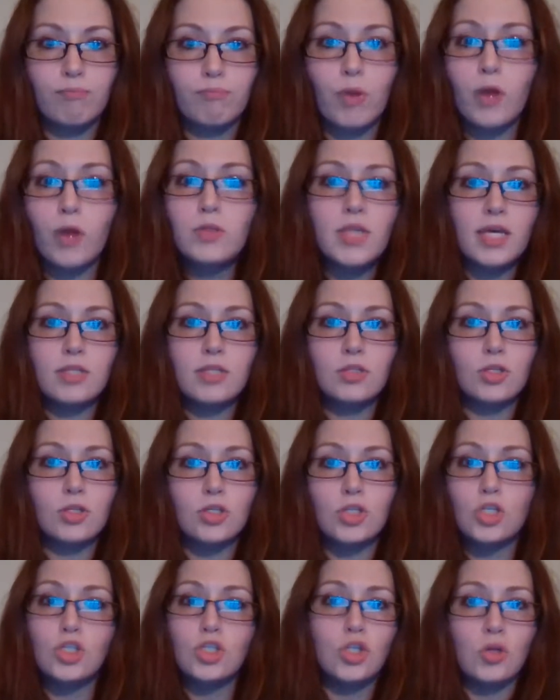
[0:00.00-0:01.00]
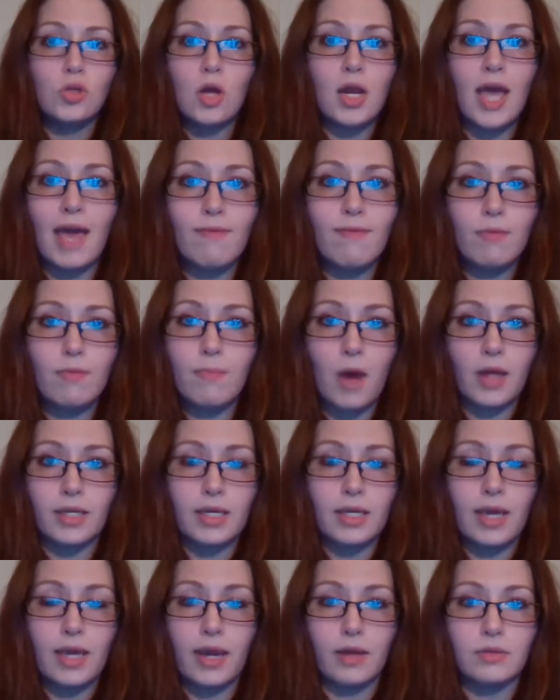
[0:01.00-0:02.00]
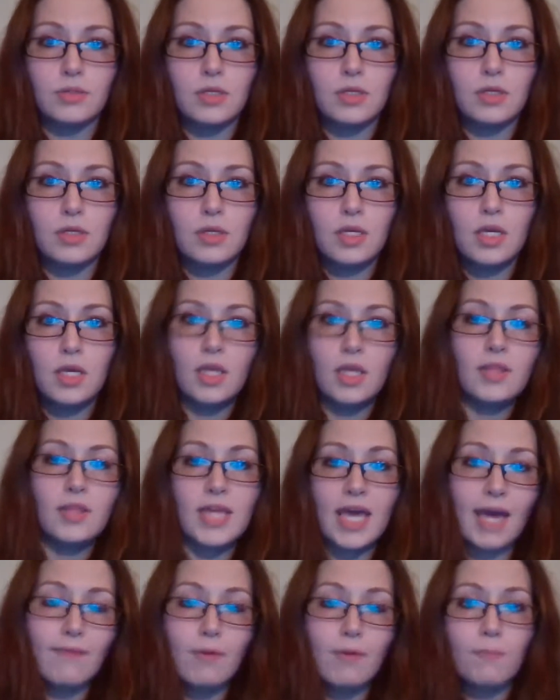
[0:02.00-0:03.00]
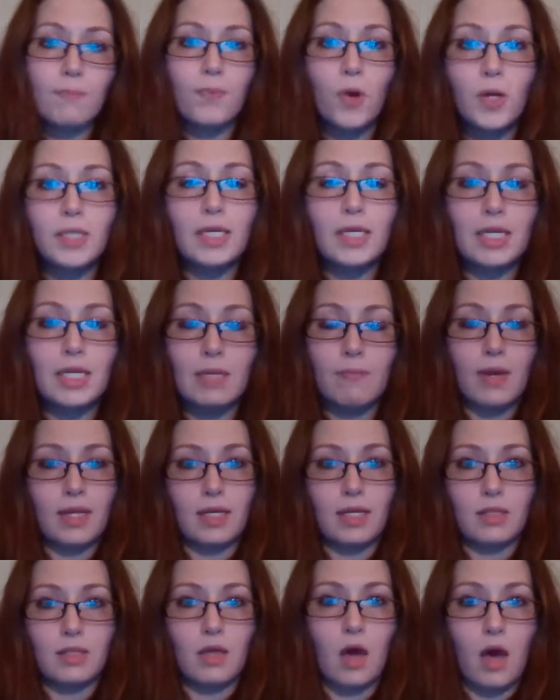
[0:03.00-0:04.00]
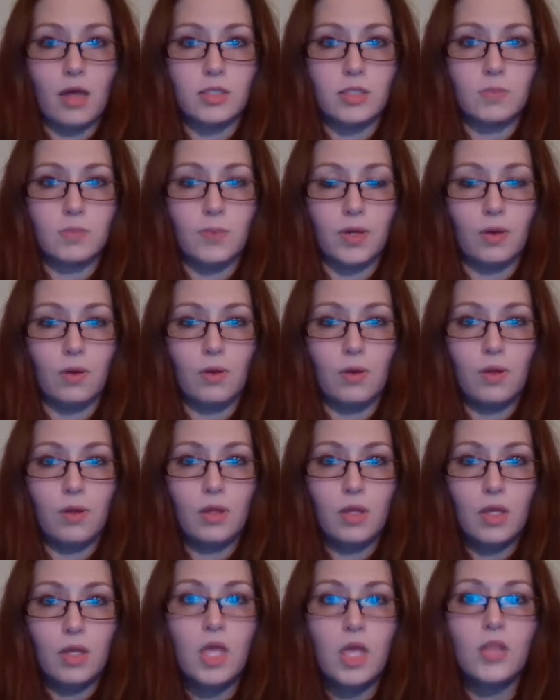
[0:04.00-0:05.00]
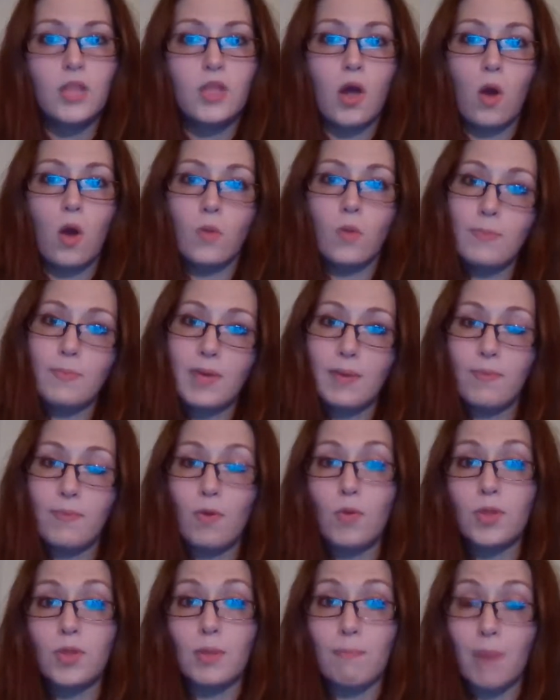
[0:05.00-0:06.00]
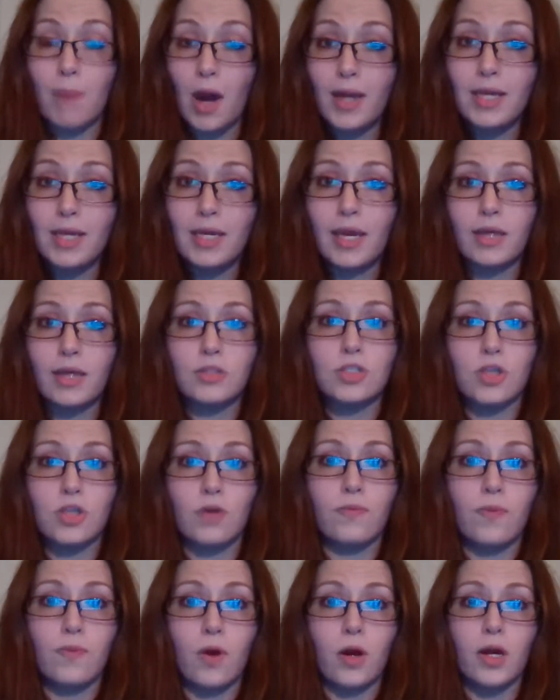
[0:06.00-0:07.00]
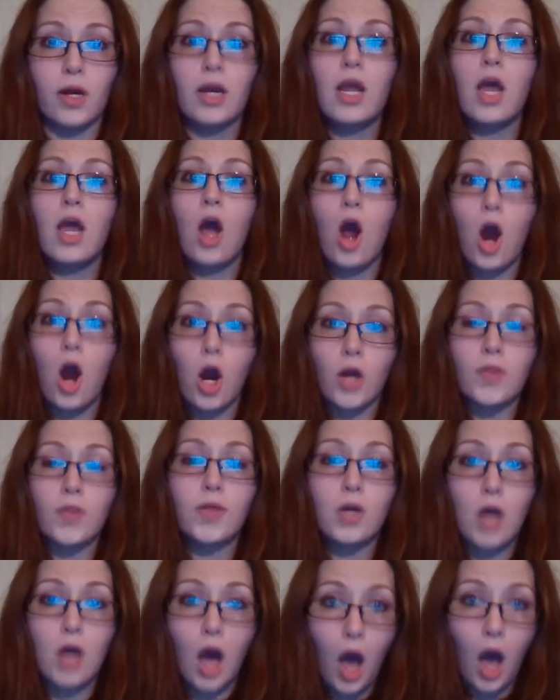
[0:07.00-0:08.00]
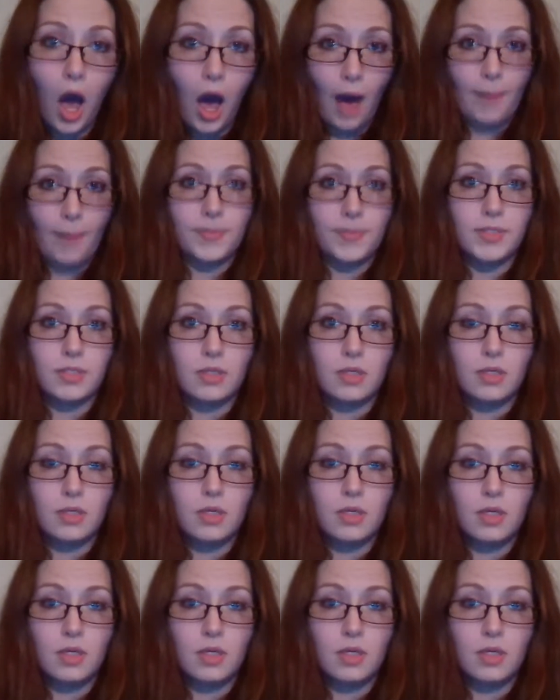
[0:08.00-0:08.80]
Protesters do not have a body count. They haven't put anybody in the hospital. The only people with a body count so far are the cops.